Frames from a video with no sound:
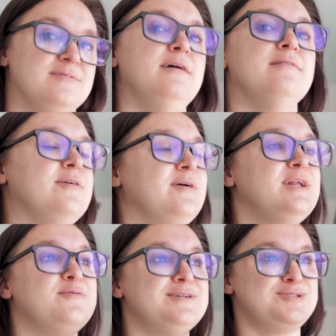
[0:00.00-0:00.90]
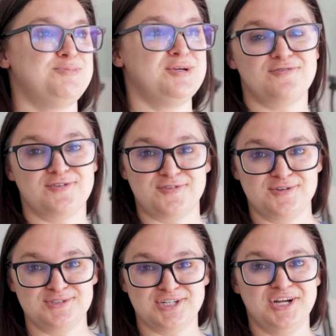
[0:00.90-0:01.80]
I don't want to speak for the
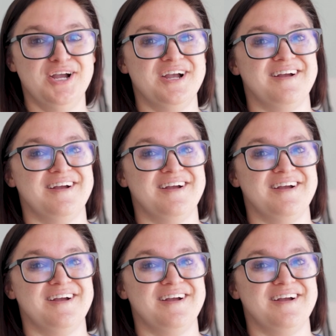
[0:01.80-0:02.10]
future.